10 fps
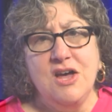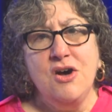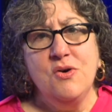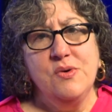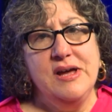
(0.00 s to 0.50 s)

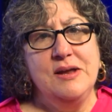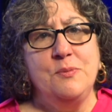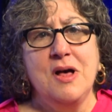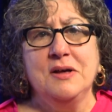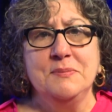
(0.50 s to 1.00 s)
Hello, and
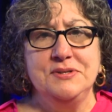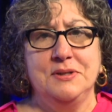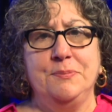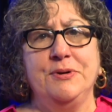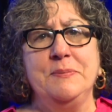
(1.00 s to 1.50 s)
welcome to
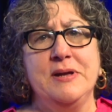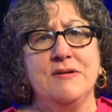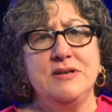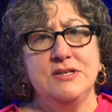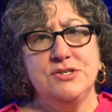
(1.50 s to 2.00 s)
the
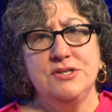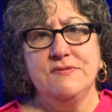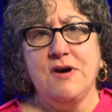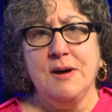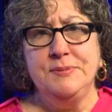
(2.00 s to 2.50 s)
premiere edition
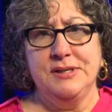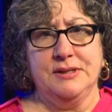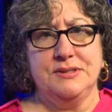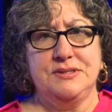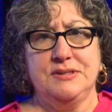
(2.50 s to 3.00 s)
of
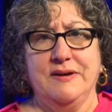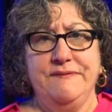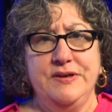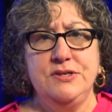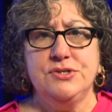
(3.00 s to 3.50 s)
Optics, a
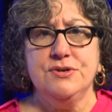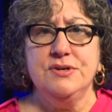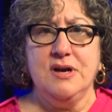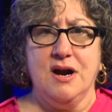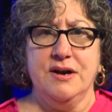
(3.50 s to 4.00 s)

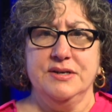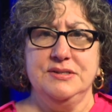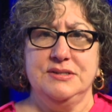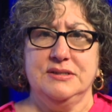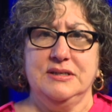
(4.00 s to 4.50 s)
featured
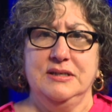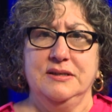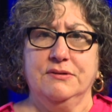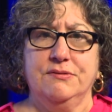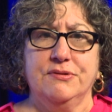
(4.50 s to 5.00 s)
artist in
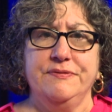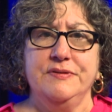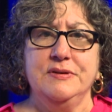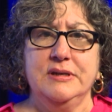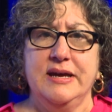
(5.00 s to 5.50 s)
the
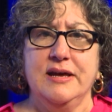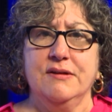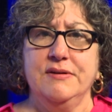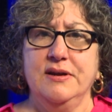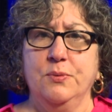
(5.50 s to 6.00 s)
Griffin
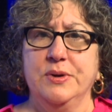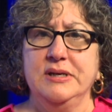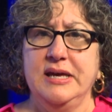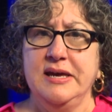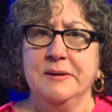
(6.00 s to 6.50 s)
Gallery at
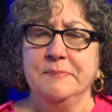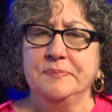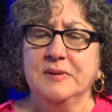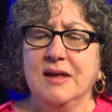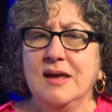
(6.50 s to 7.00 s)
WinCAM.
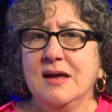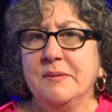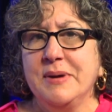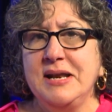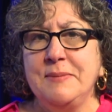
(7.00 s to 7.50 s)

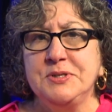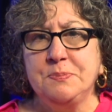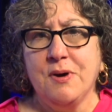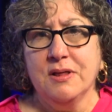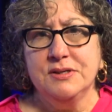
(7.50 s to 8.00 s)
My name is
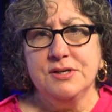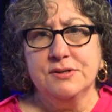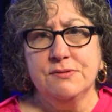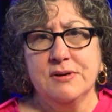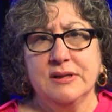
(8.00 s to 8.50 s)
Paula
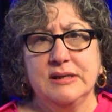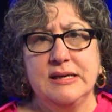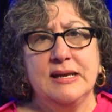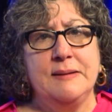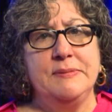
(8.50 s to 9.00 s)
Tognarelli,
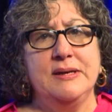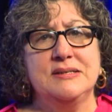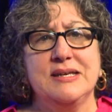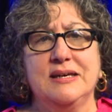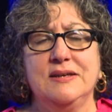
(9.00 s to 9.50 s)
and I'm the
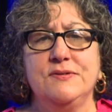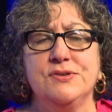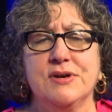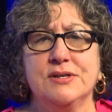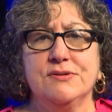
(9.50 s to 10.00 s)
Executive
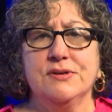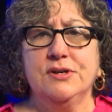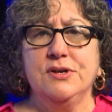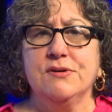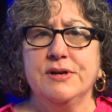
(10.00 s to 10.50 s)
Director and
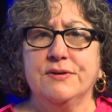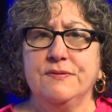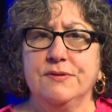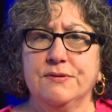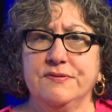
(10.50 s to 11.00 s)
Curator
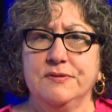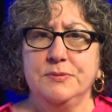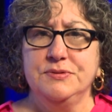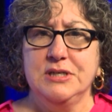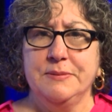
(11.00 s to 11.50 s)
of the Griffin
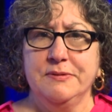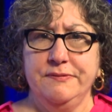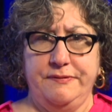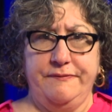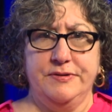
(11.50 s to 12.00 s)
Museum
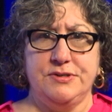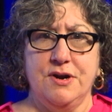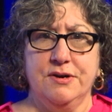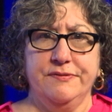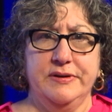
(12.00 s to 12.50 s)
of
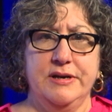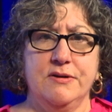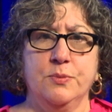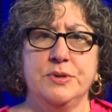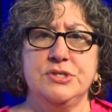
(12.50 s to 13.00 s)
Photography here
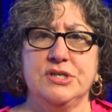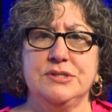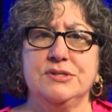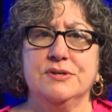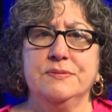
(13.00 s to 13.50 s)
in
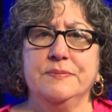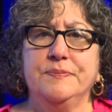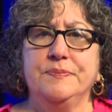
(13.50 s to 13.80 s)
Winchester.